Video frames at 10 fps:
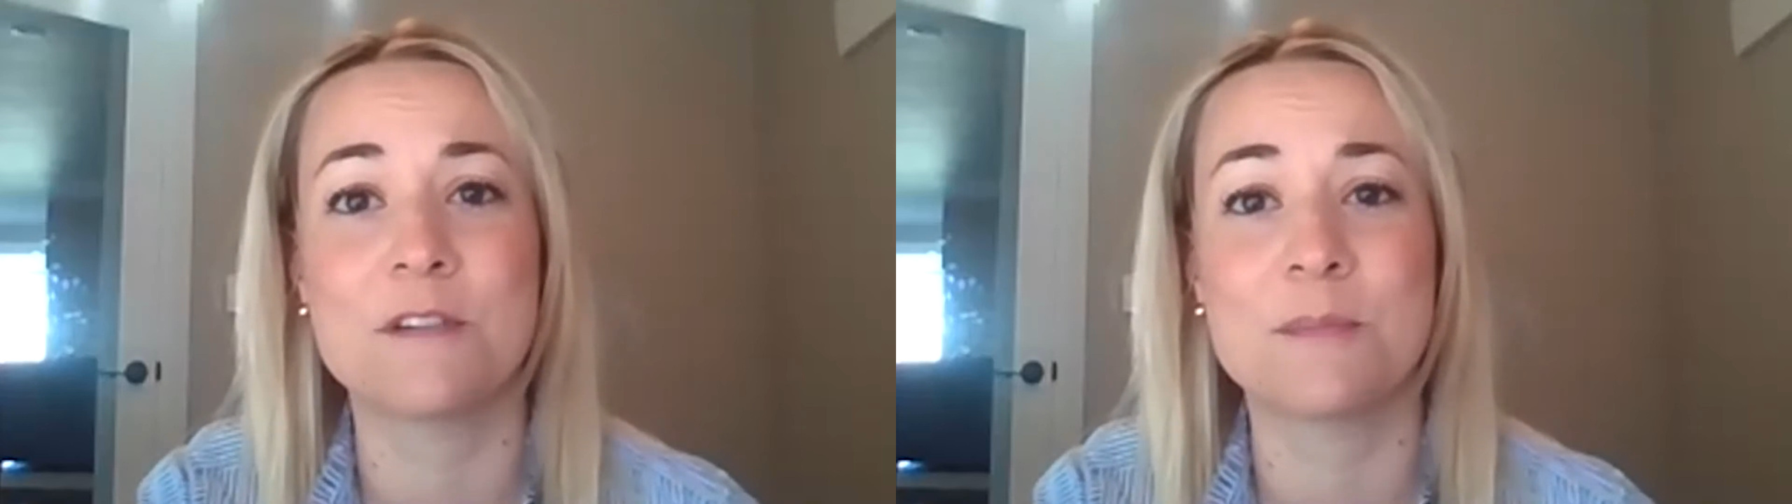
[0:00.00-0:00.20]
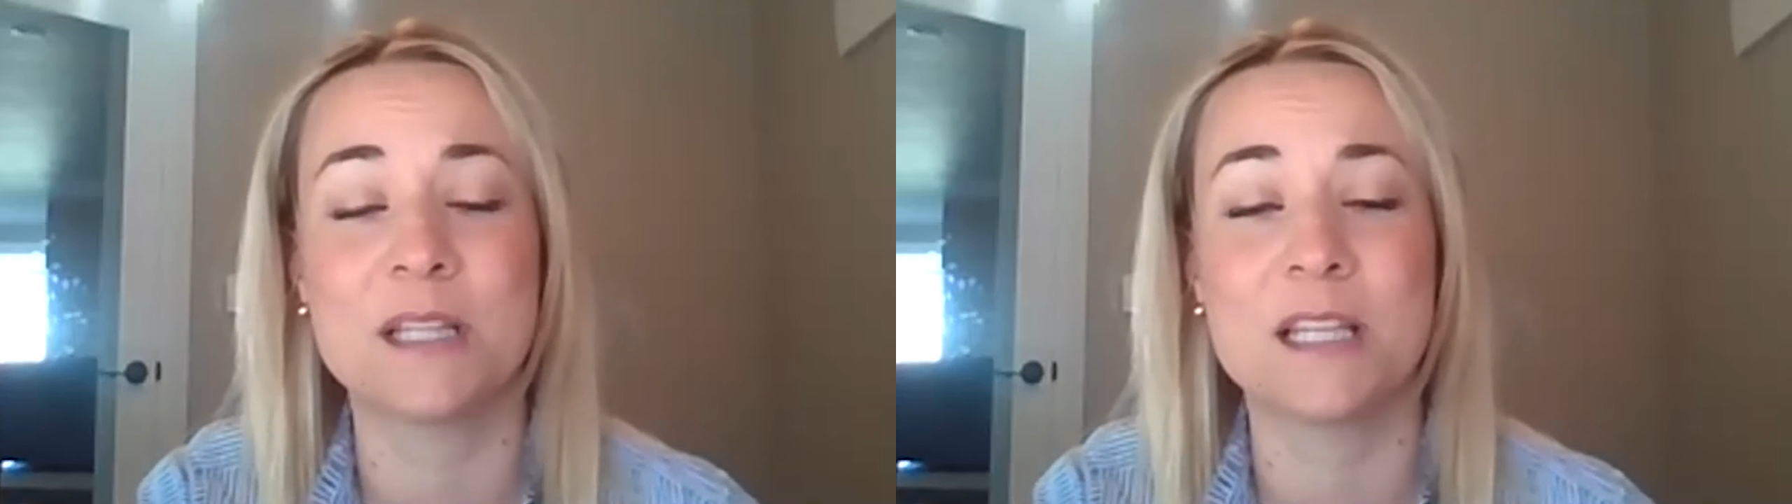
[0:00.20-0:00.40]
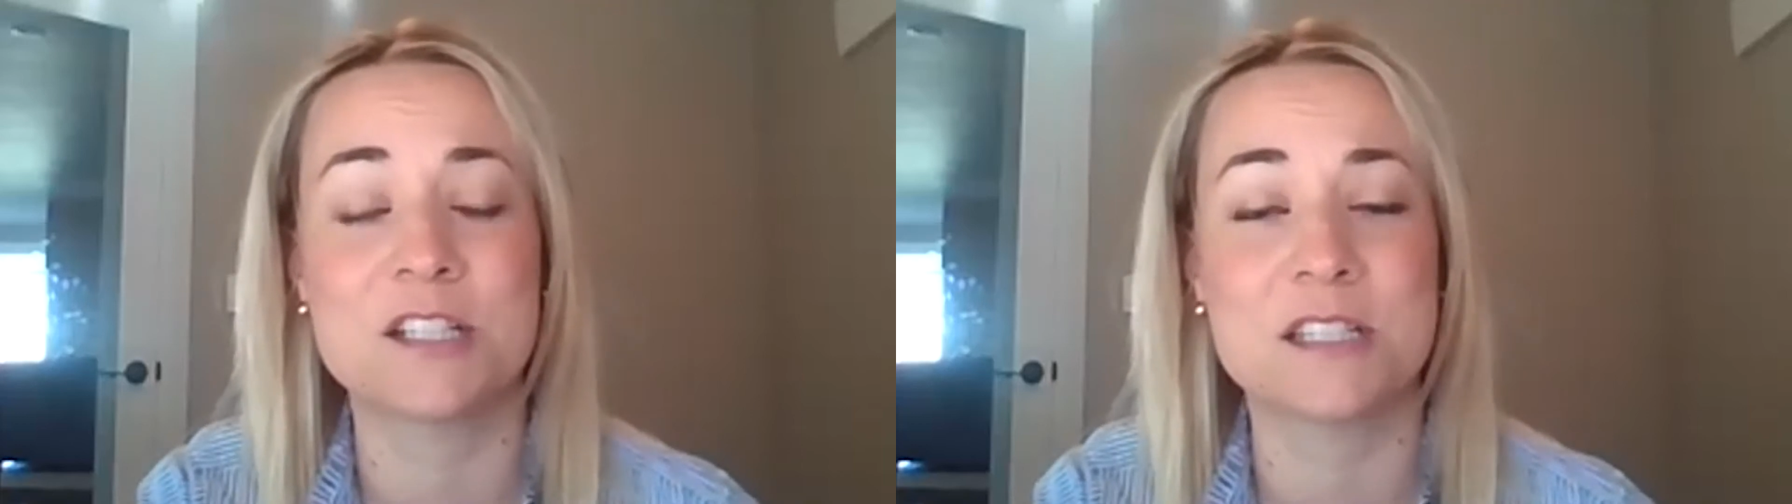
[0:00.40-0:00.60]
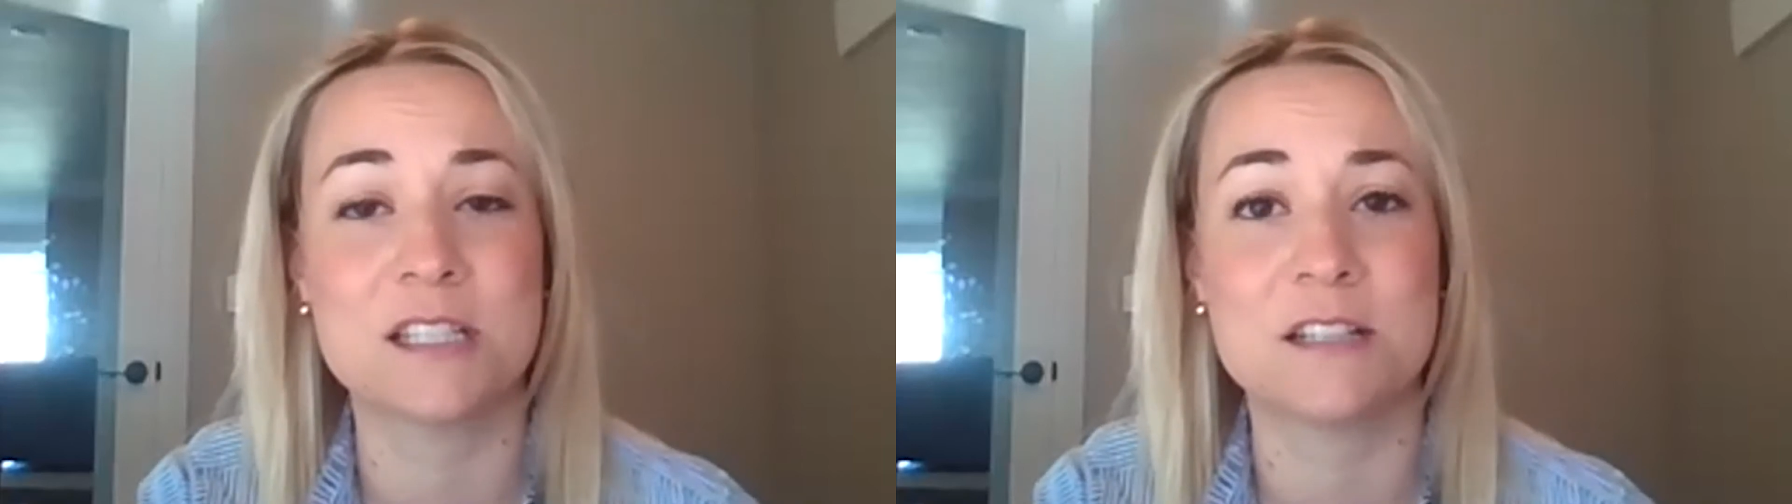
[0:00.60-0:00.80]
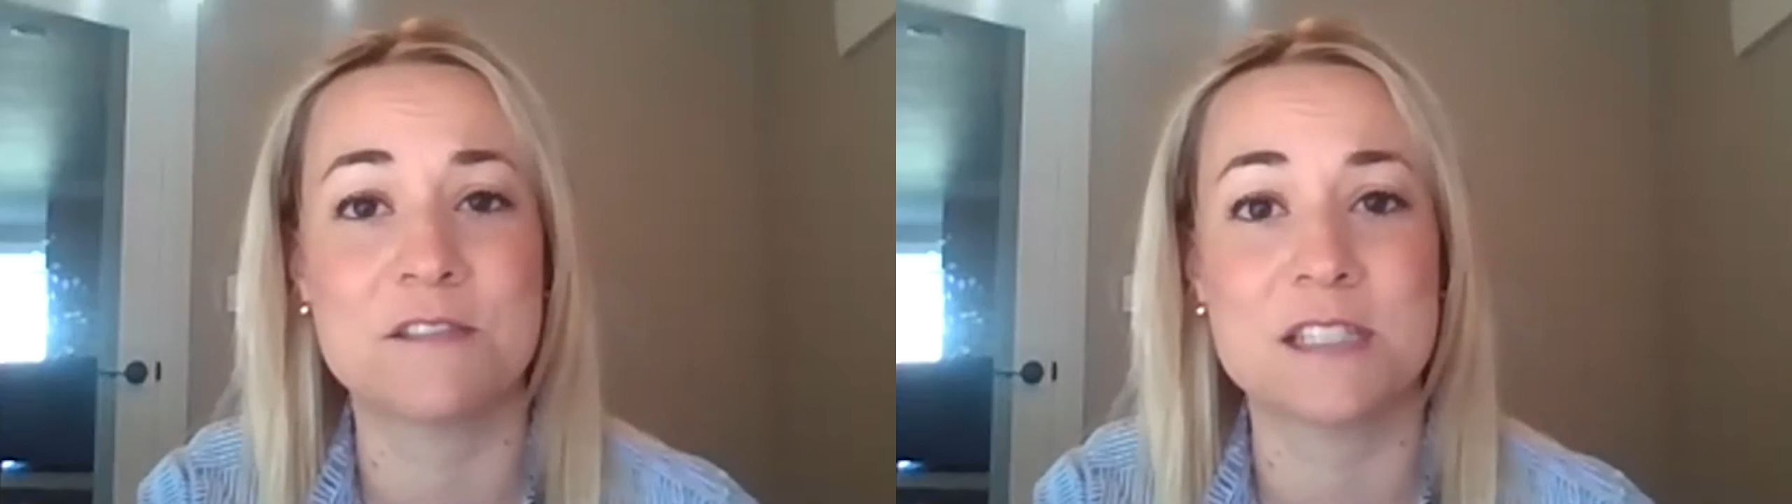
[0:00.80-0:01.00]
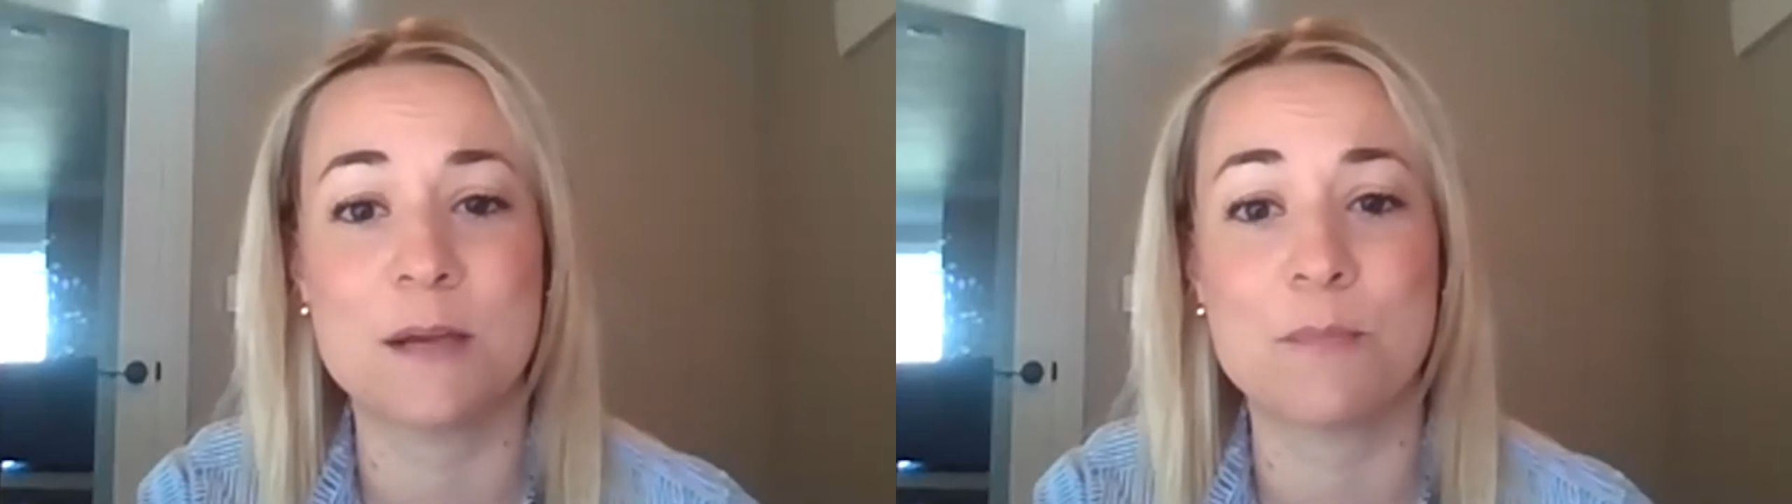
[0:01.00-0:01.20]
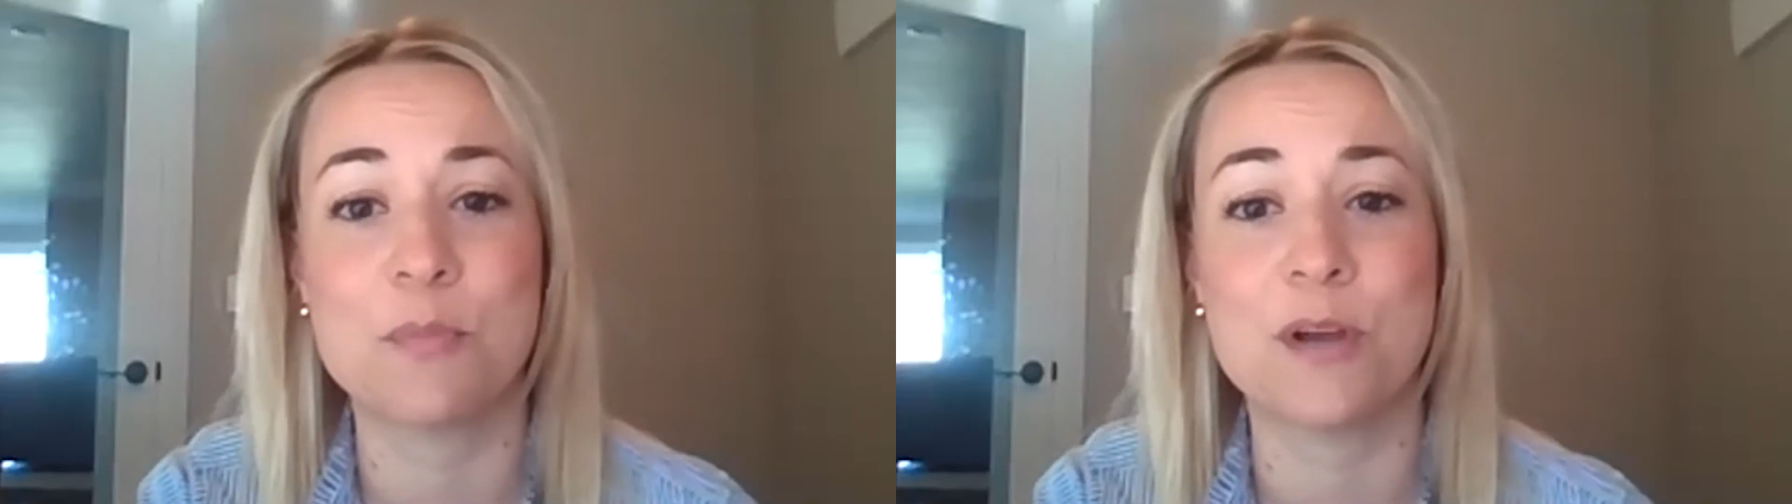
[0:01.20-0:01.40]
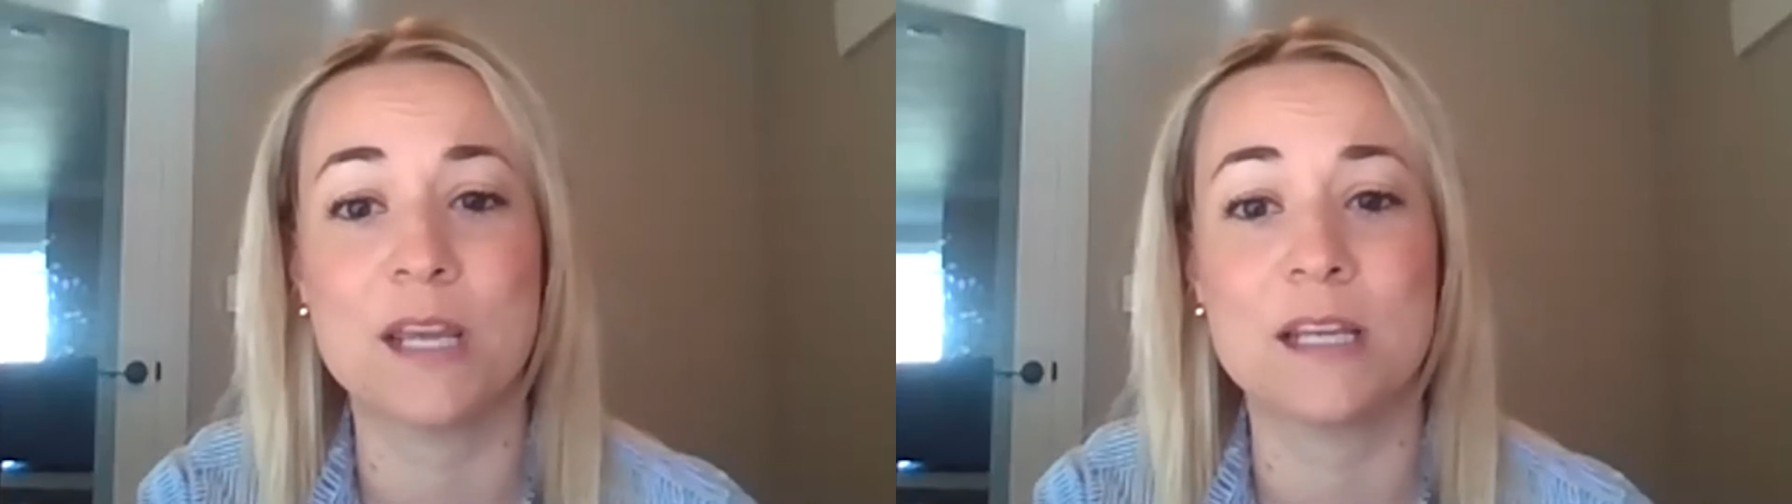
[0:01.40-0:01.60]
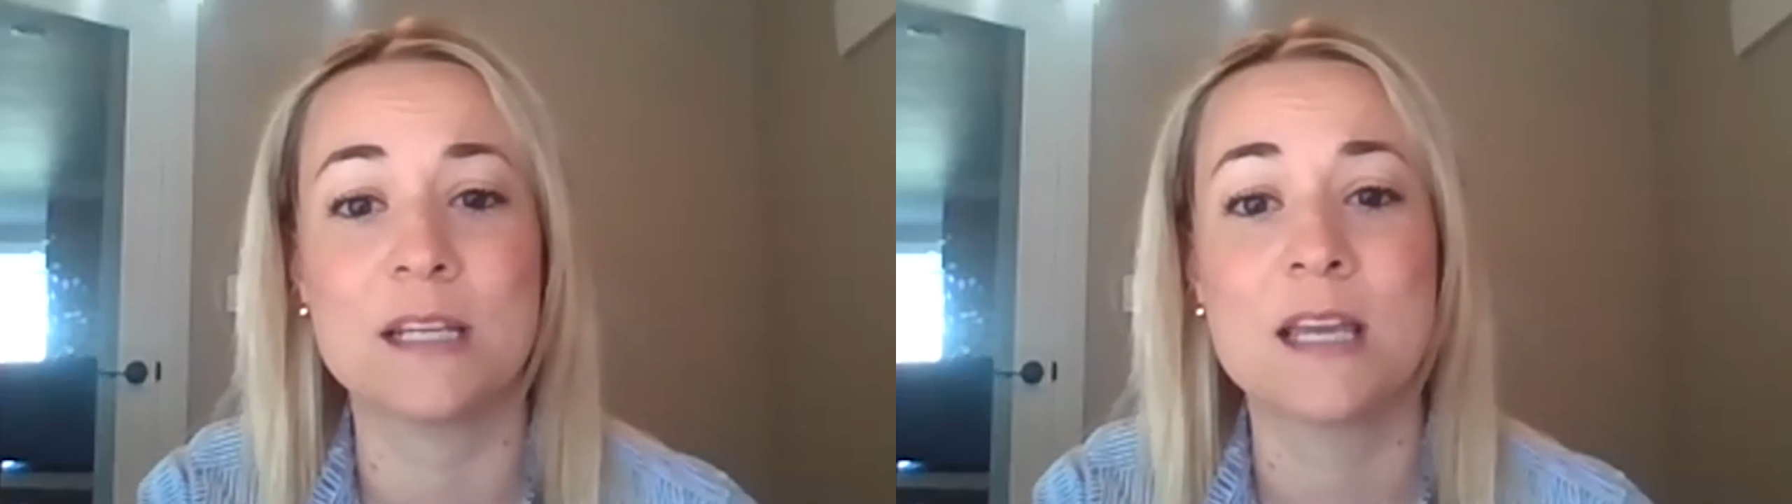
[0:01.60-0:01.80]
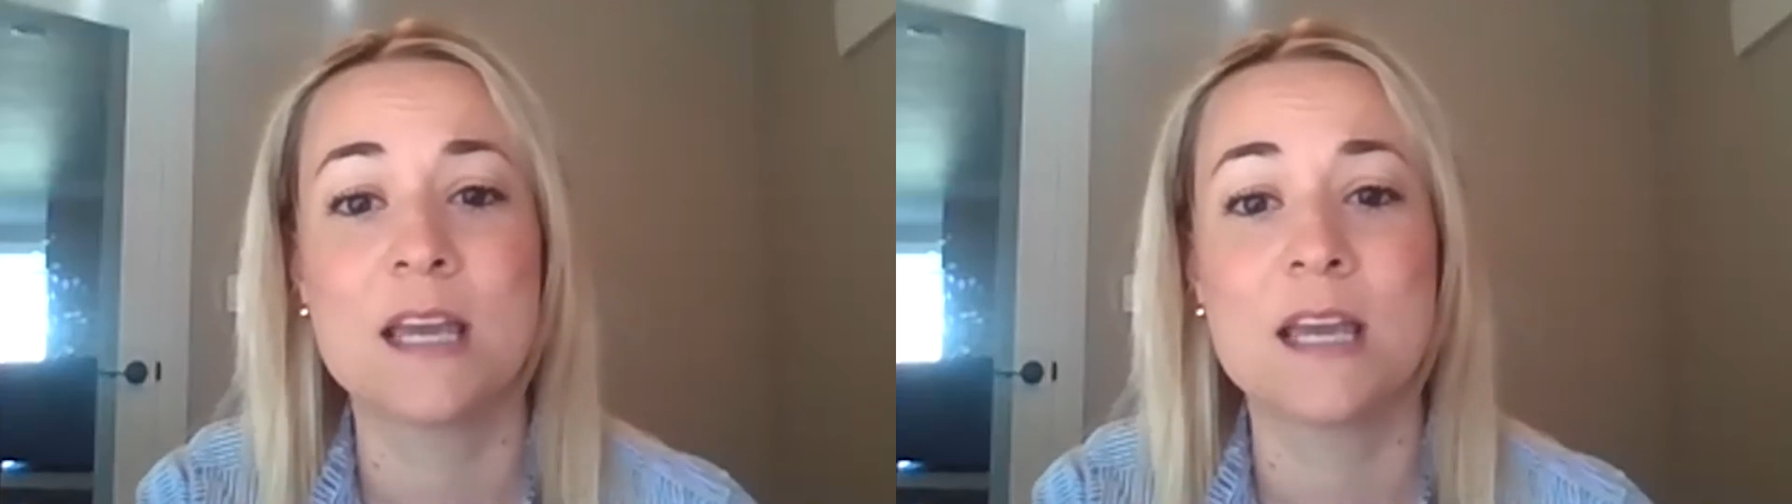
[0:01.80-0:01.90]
from a legislative standpoint